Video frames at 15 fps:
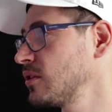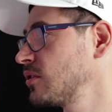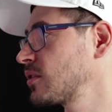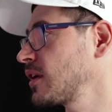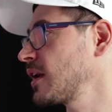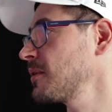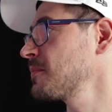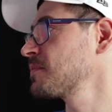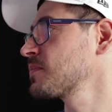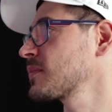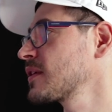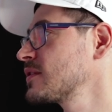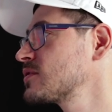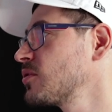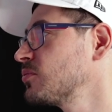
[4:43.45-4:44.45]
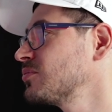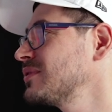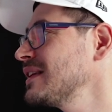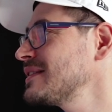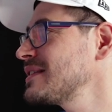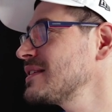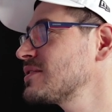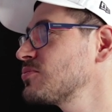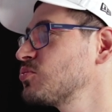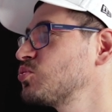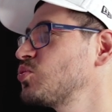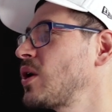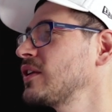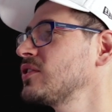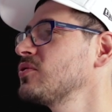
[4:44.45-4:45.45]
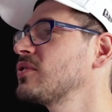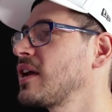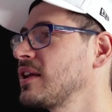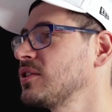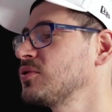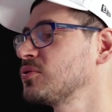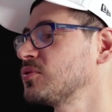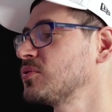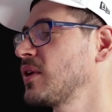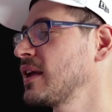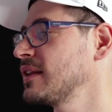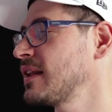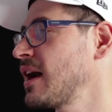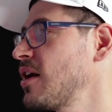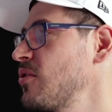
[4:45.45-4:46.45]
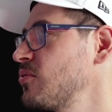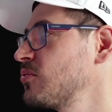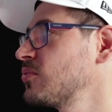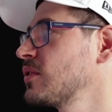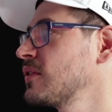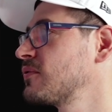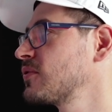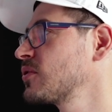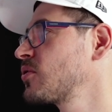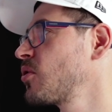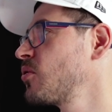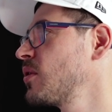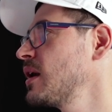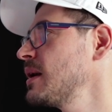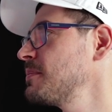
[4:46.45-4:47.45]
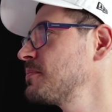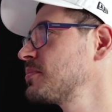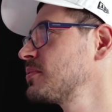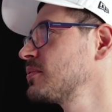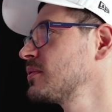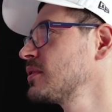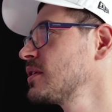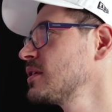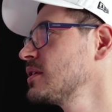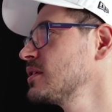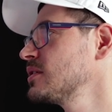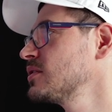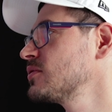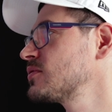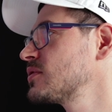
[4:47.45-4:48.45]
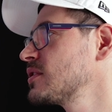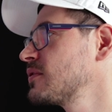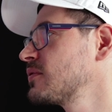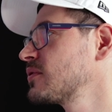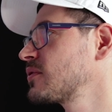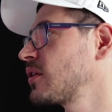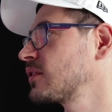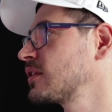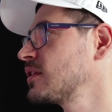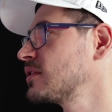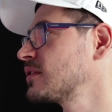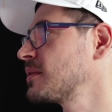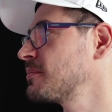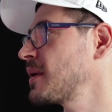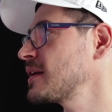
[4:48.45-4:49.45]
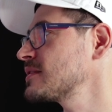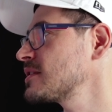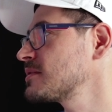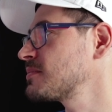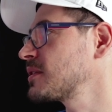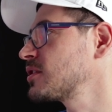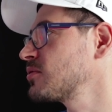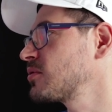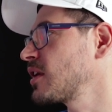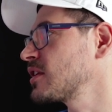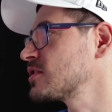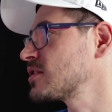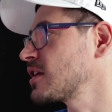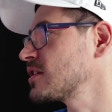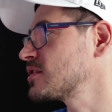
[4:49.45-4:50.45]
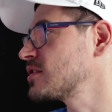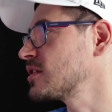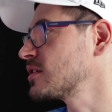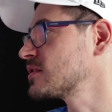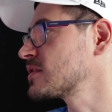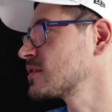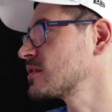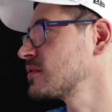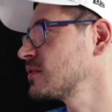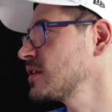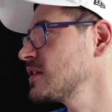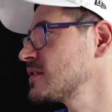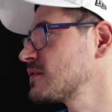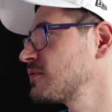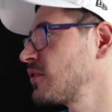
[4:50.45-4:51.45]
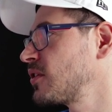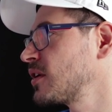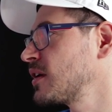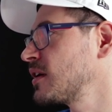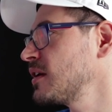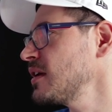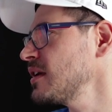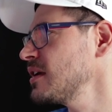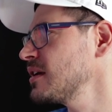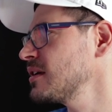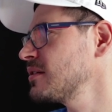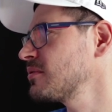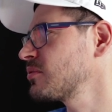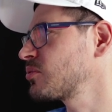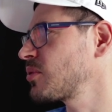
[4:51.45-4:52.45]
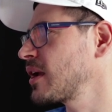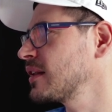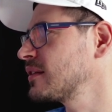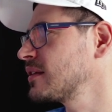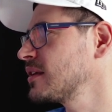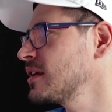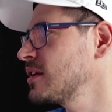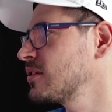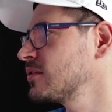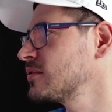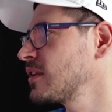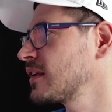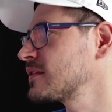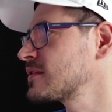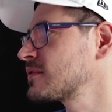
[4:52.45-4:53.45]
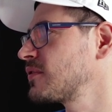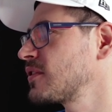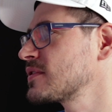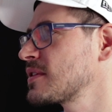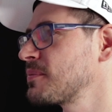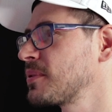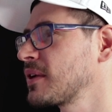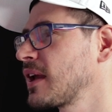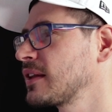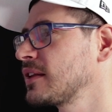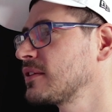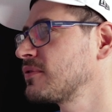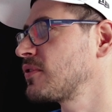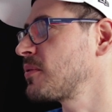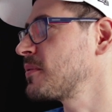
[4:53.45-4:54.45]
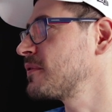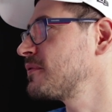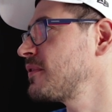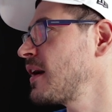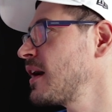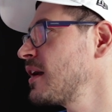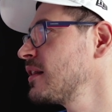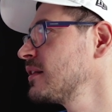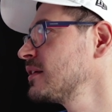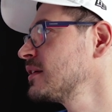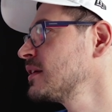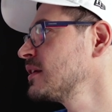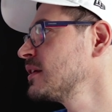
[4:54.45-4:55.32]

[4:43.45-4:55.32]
Okay, so this is what you can do. And now if we go up, you see we got here the message, but you can change this for a great icon. Let's, for example, get it from a file.